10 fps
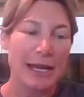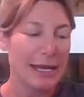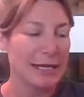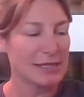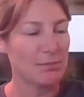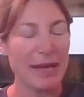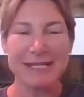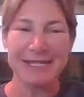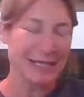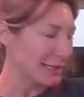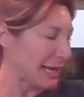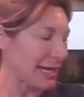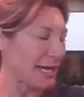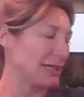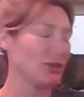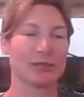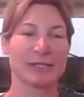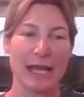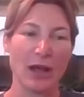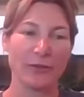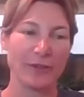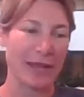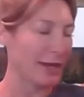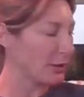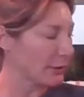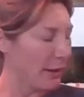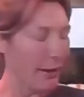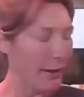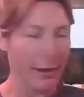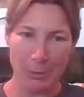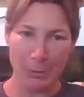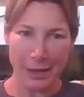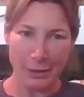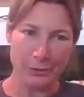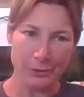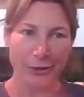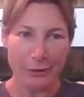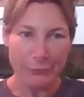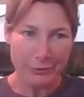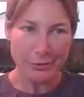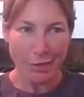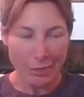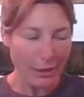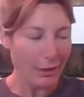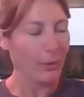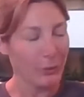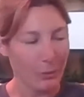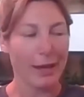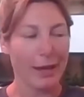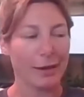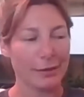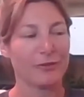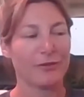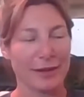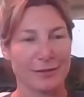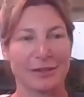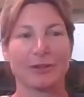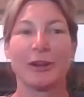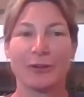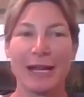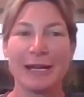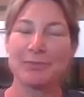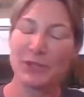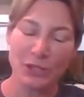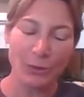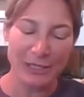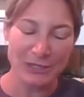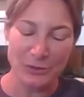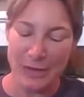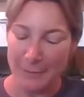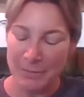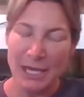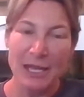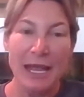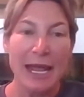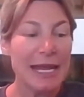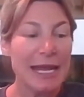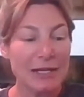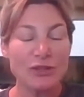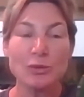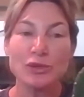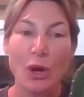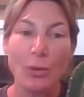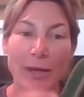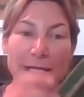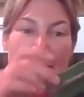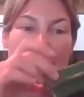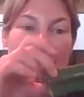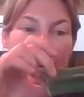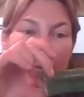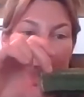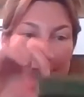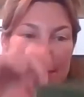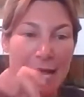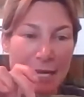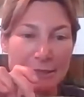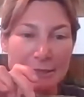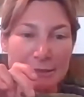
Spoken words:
it's basically like cutting yourself and then going, I'm going to pack it with dirt. I wonder why I got infected, right? You don't want to do that. And you don't want to lay it on its side.